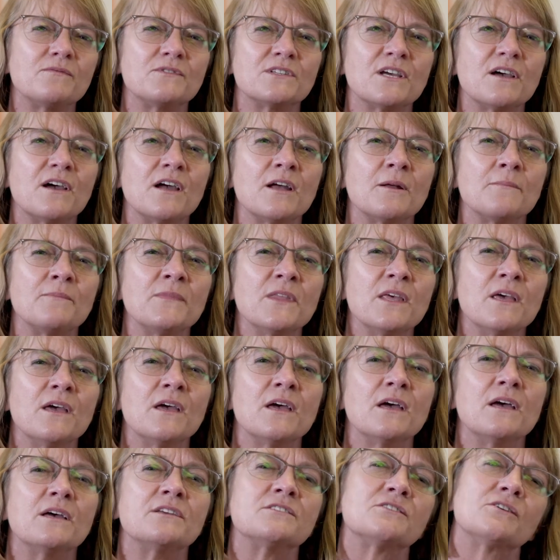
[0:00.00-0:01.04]
of time
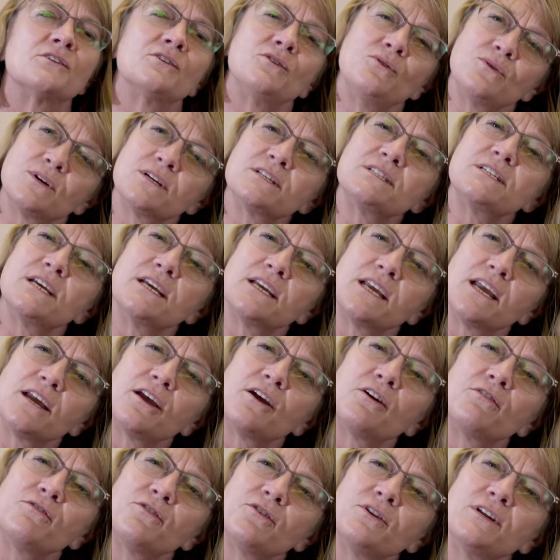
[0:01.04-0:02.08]
so that you can take
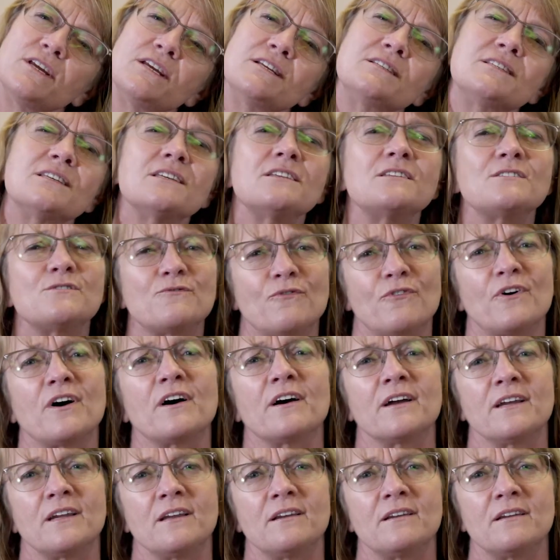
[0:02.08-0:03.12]
care of your needs is
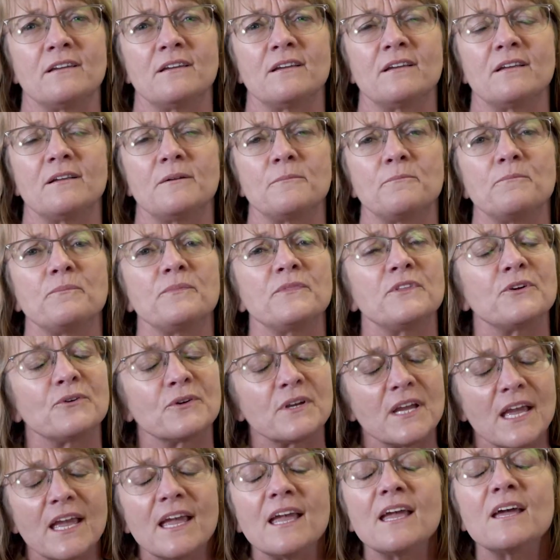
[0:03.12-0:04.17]
fine. There
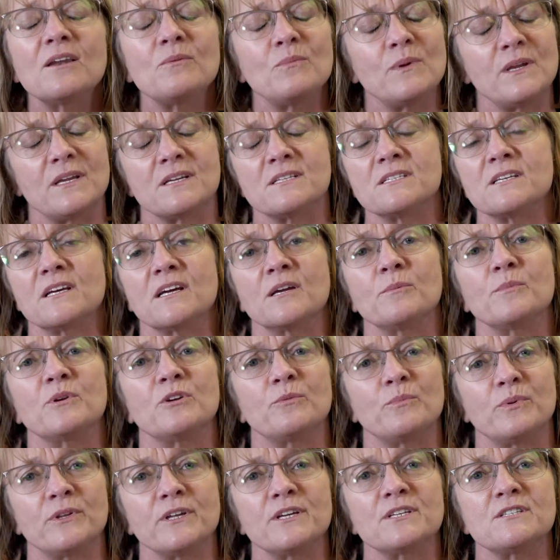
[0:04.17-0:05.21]
can be a time and
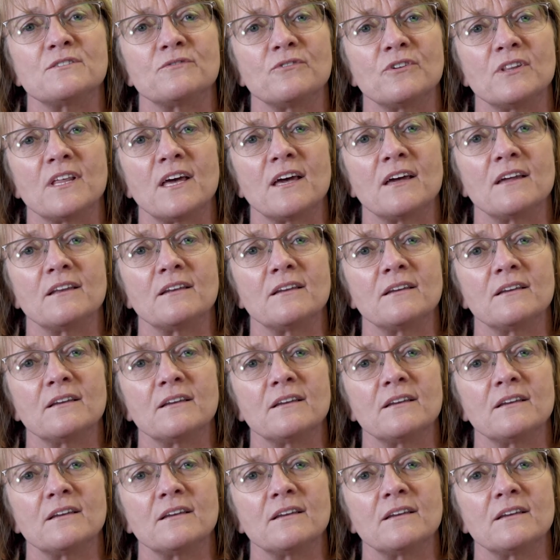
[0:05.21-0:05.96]
a place for that.